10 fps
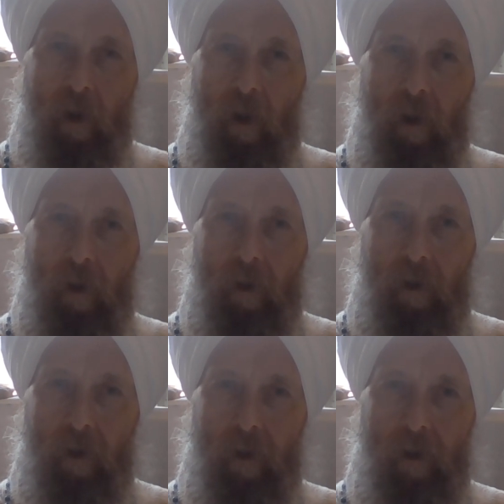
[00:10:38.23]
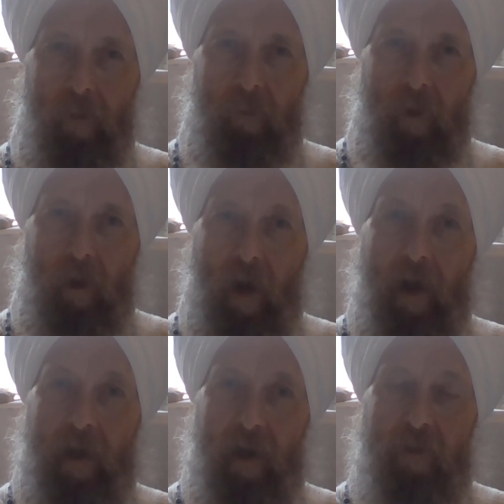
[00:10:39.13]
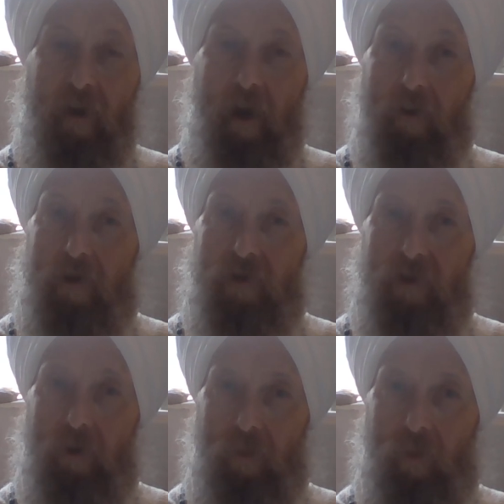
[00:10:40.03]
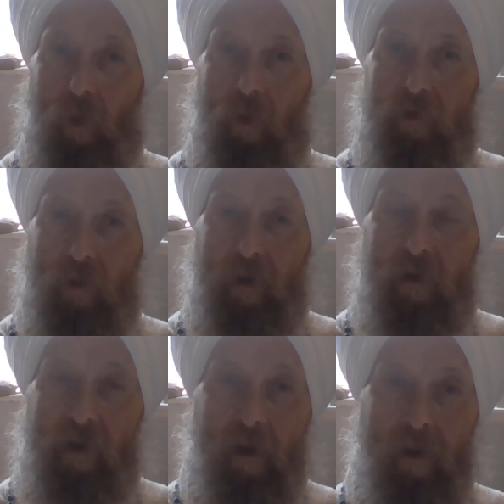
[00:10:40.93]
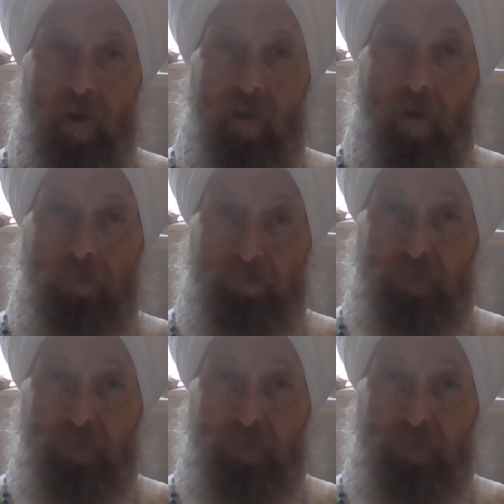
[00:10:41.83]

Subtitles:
And and I think others too, told Yogi Ji that